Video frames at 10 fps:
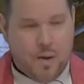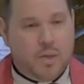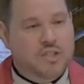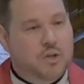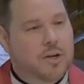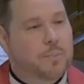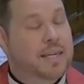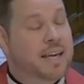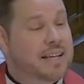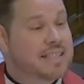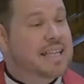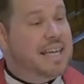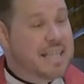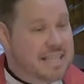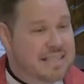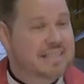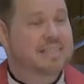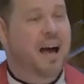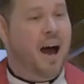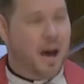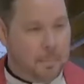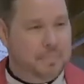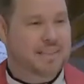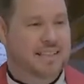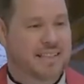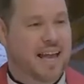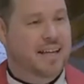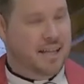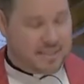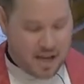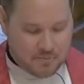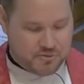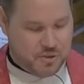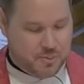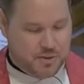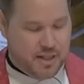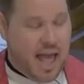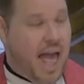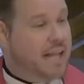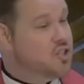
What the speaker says: But we do it because it is humbling and uncomfortable.